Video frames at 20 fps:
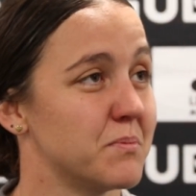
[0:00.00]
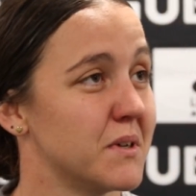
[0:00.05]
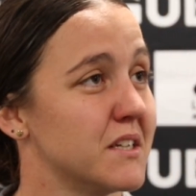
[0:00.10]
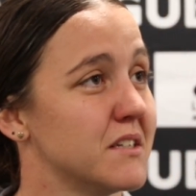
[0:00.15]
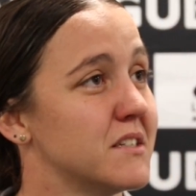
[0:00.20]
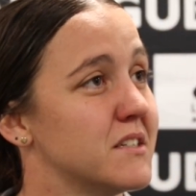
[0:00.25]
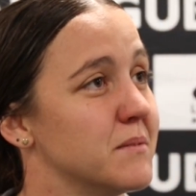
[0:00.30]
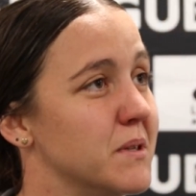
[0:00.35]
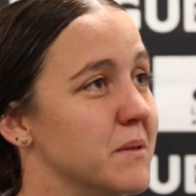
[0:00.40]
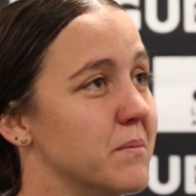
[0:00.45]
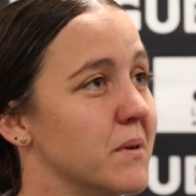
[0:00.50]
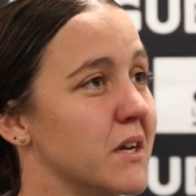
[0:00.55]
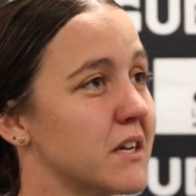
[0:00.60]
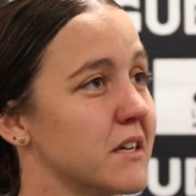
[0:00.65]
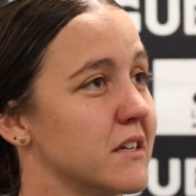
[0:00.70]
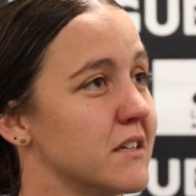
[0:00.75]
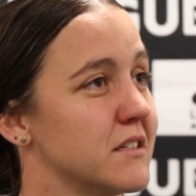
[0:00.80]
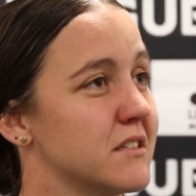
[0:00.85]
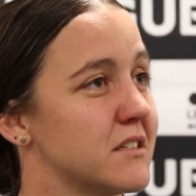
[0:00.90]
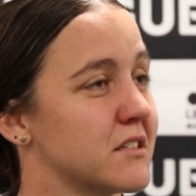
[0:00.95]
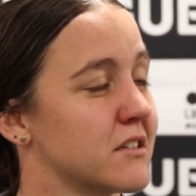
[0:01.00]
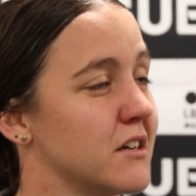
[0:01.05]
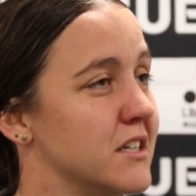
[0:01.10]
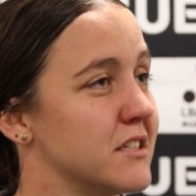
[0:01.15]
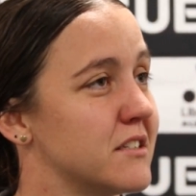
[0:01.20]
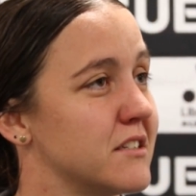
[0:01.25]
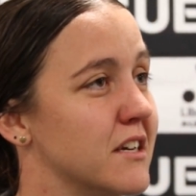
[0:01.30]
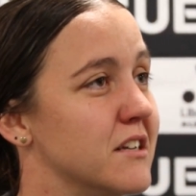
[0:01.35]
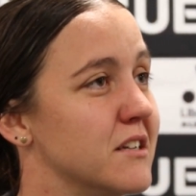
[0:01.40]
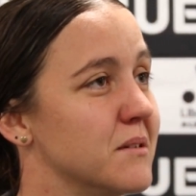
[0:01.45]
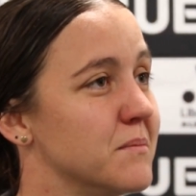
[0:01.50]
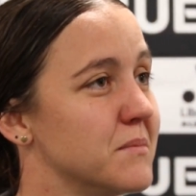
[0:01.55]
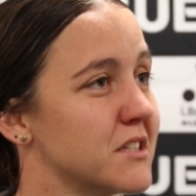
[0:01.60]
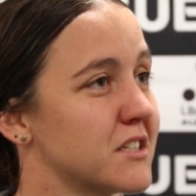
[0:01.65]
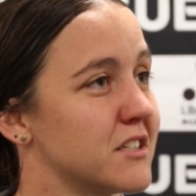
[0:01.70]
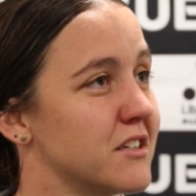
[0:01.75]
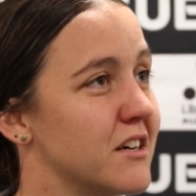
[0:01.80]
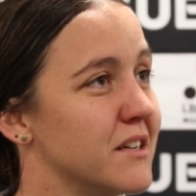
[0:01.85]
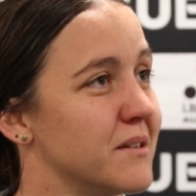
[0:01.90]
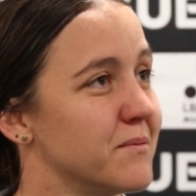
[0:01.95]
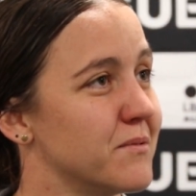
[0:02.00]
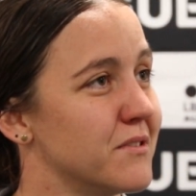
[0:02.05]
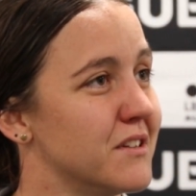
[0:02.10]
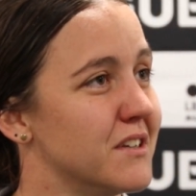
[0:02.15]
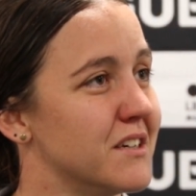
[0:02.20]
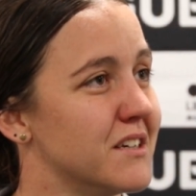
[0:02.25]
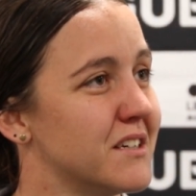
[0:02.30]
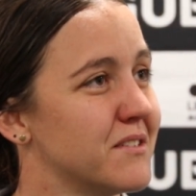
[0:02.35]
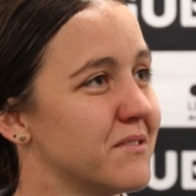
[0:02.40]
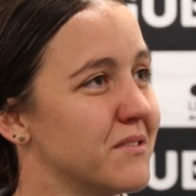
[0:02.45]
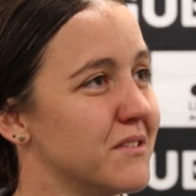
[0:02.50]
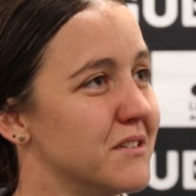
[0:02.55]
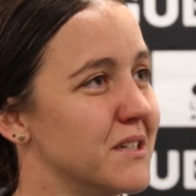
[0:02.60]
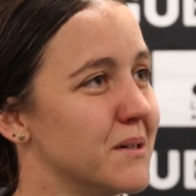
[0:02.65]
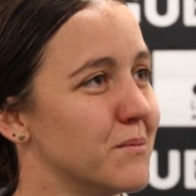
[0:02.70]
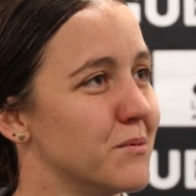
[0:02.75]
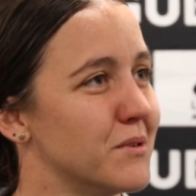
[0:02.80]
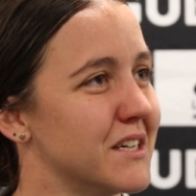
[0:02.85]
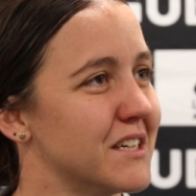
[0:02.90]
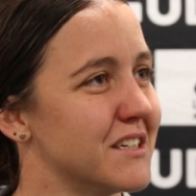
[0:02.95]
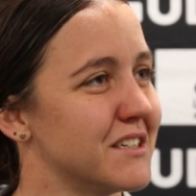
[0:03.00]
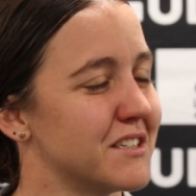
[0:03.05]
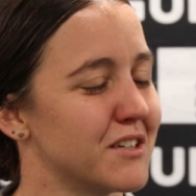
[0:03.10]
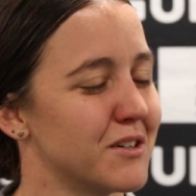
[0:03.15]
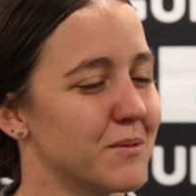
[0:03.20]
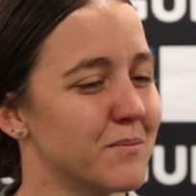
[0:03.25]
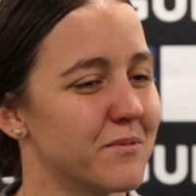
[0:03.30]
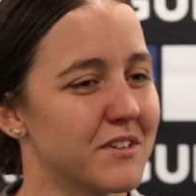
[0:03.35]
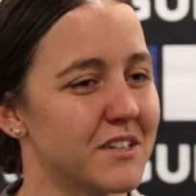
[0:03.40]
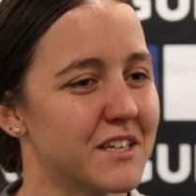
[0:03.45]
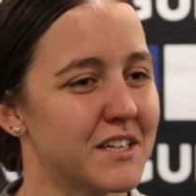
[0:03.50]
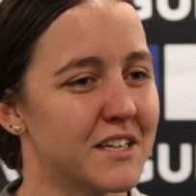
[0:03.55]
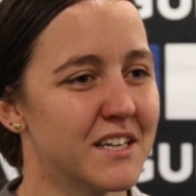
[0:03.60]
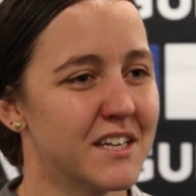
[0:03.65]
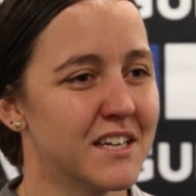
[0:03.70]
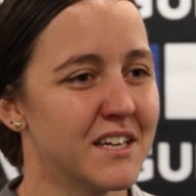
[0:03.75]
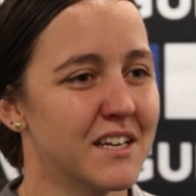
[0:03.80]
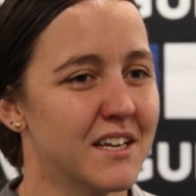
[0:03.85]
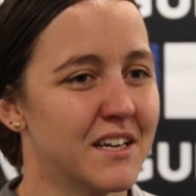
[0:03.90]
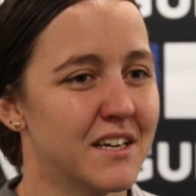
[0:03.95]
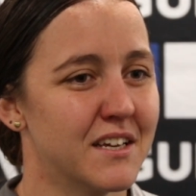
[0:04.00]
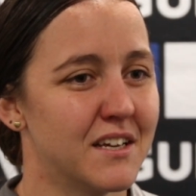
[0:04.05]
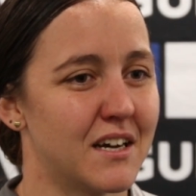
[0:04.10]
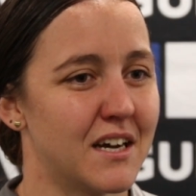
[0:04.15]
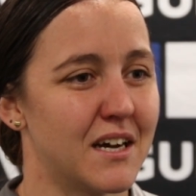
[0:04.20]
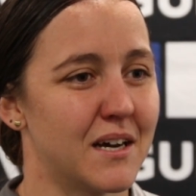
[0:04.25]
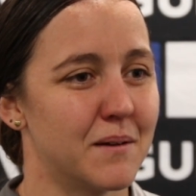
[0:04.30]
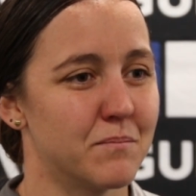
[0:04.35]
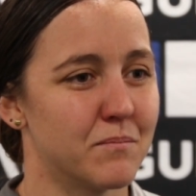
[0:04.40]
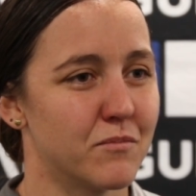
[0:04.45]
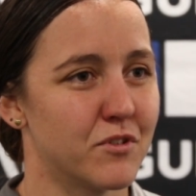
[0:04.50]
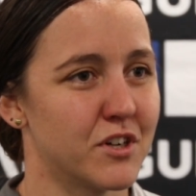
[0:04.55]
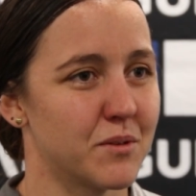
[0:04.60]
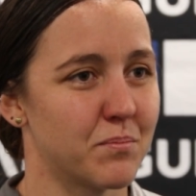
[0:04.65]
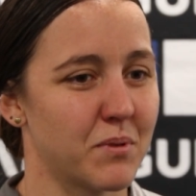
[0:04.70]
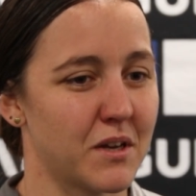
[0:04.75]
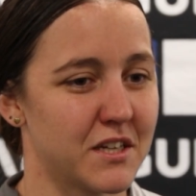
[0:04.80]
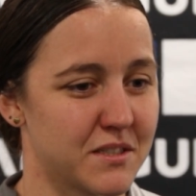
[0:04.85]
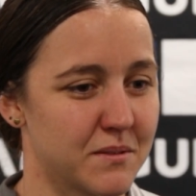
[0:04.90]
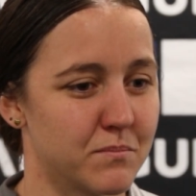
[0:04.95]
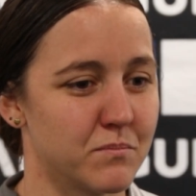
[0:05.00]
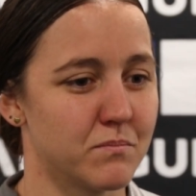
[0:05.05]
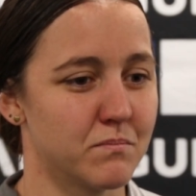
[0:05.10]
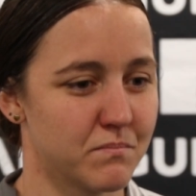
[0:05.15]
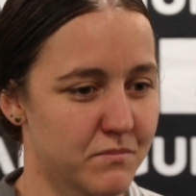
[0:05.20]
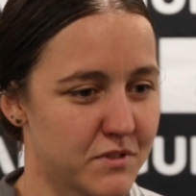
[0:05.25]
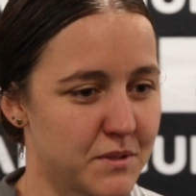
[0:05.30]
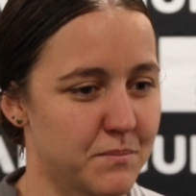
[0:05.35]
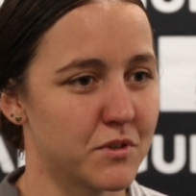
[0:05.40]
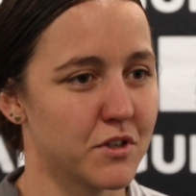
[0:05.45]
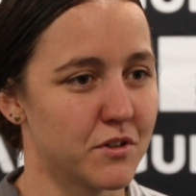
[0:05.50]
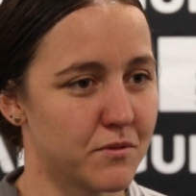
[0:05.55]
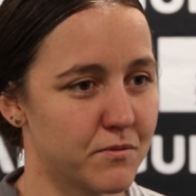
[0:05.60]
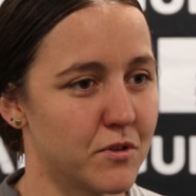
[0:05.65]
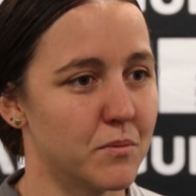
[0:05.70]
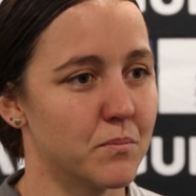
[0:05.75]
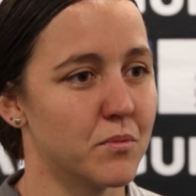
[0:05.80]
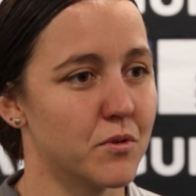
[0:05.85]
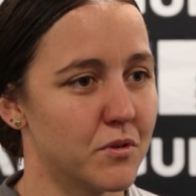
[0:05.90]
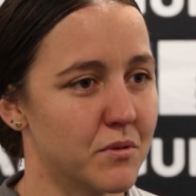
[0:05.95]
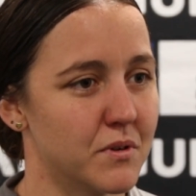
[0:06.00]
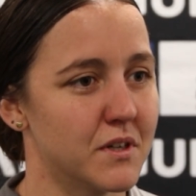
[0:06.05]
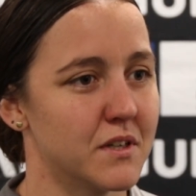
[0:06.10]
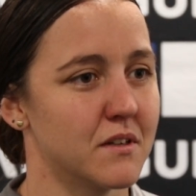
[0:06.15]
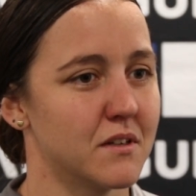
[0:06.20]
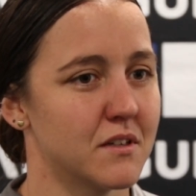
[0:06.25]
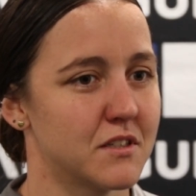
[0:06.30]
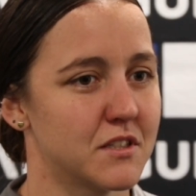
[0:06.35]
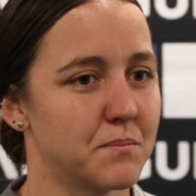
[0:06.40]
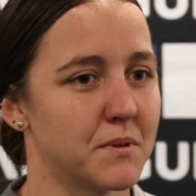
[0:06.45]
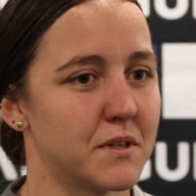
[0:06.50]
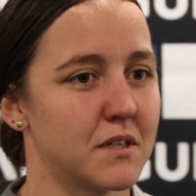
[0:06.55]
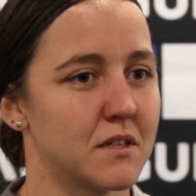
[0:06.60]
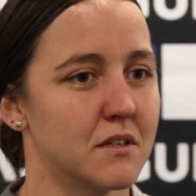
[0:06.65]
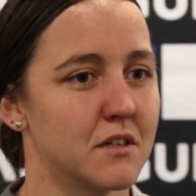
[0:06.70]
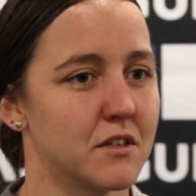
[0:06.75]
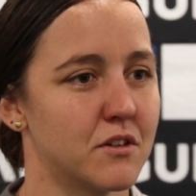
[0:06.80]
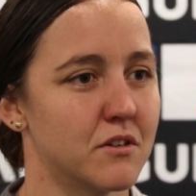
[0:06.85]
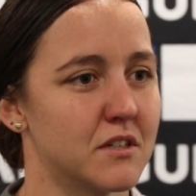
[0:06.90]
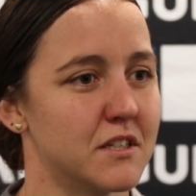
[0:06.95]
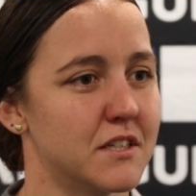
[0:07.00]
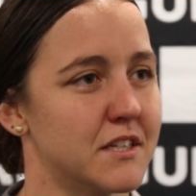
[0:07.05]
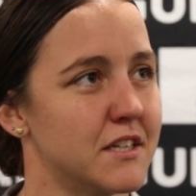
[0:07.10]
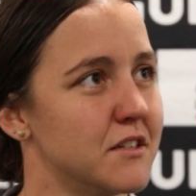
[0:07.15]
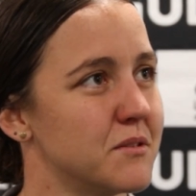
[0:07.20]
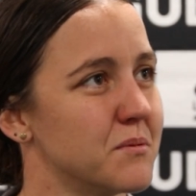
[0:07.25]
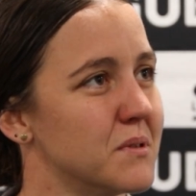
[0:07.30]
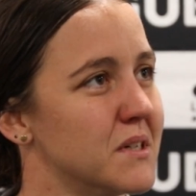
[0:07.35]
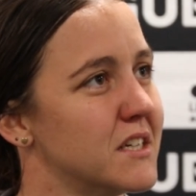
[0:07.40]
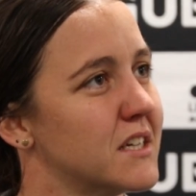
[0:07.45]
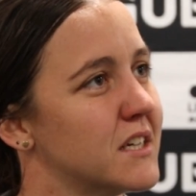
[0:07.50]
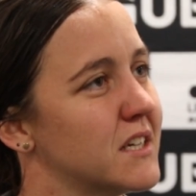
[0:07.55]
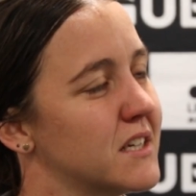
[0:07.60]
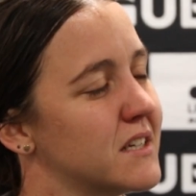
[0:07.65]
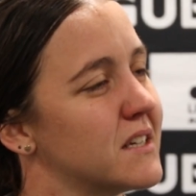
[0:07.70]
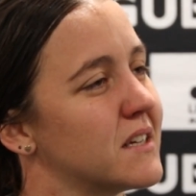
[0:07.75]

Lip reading: But to be back at Sky Stadium is exciting for the doubleheader. So hopefully, ready to play some good football, and it's been a good intense week.